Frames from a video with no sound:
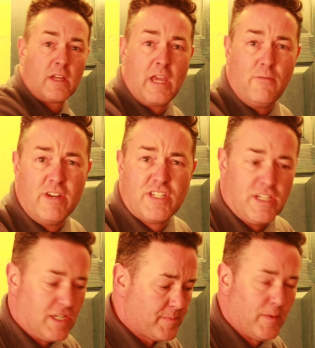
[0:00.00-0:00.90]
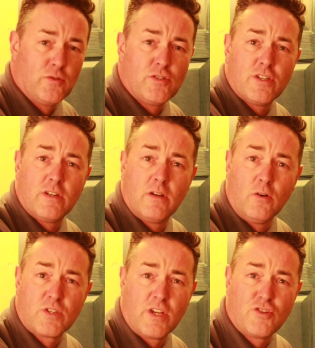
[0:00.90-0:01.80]
Keep rinsing your sponge,
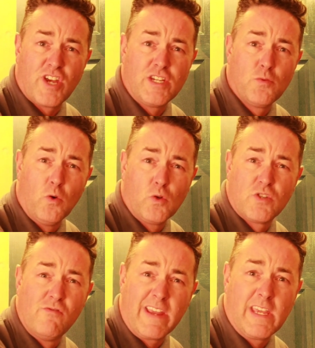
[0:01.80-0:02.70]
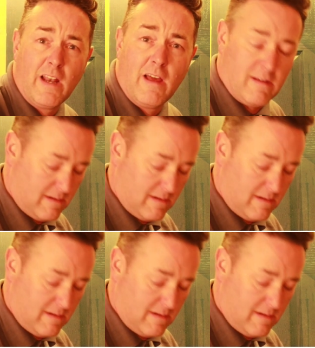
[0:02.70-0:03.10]
also change your water regular.